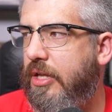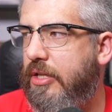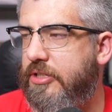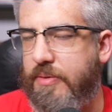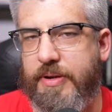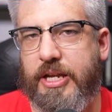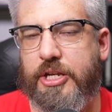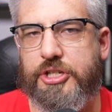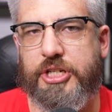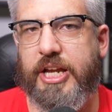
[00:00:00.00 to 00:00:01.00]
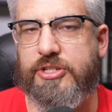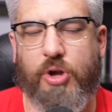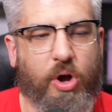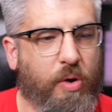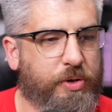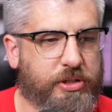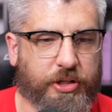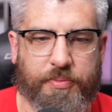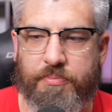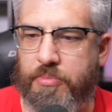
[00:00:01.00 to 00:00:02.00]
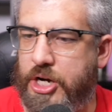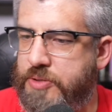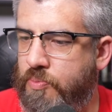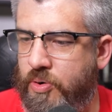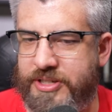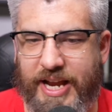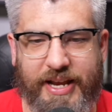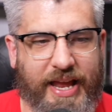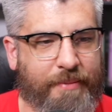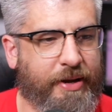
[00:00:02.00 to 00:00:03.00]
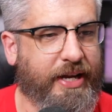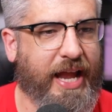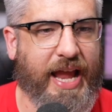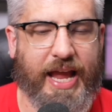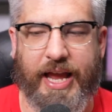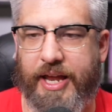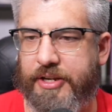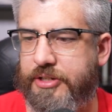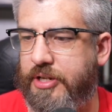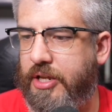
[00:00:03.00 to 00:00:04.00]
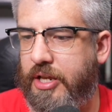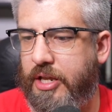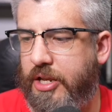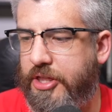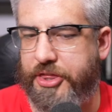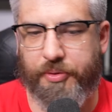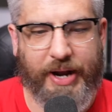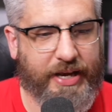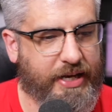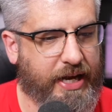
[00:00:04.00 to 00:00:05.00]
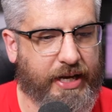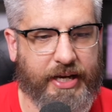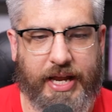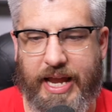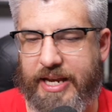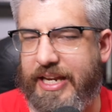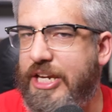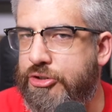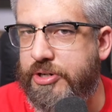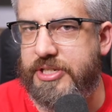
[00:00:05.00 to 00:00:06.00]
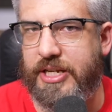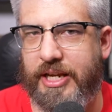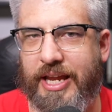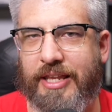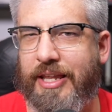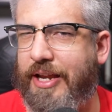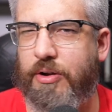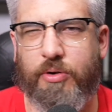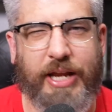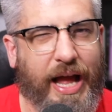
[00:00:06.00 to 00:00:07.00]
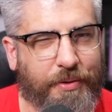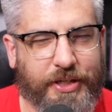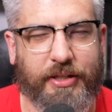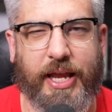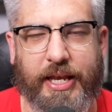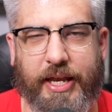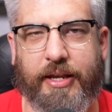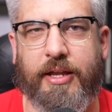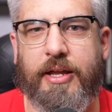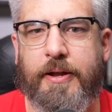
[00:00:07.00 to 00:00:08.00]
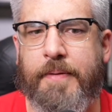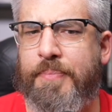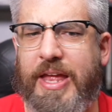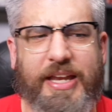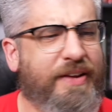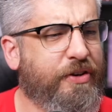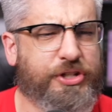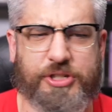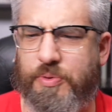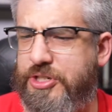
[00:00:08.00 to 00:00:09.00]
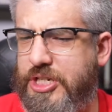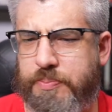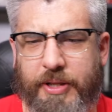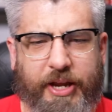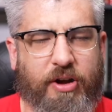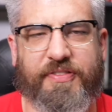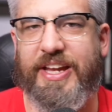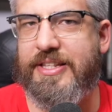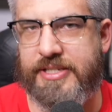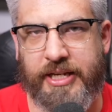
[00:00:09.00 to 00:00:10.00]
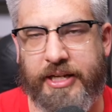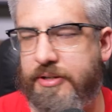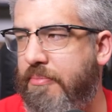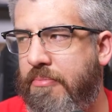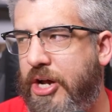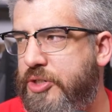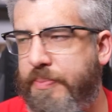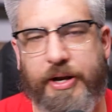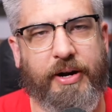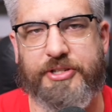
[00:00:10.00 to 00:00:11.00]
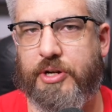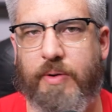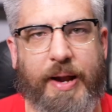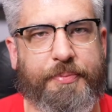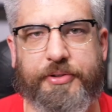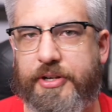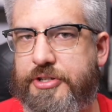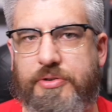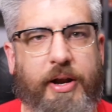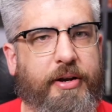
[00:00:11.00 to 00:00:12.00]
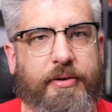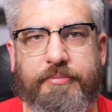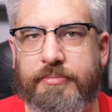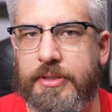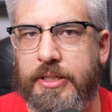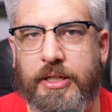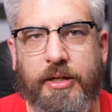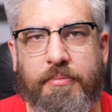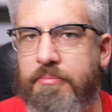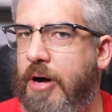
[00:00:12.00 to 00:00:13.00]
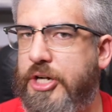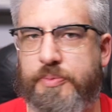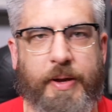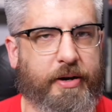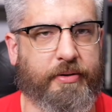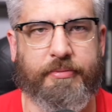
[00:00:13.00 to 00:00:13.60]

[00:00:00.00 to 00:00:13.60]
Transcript: to me, she has always looked much more dynamic and threatening and interesting and like calculating, and even just when she's playing off instinct, much better as a grappler than a striker. Much better.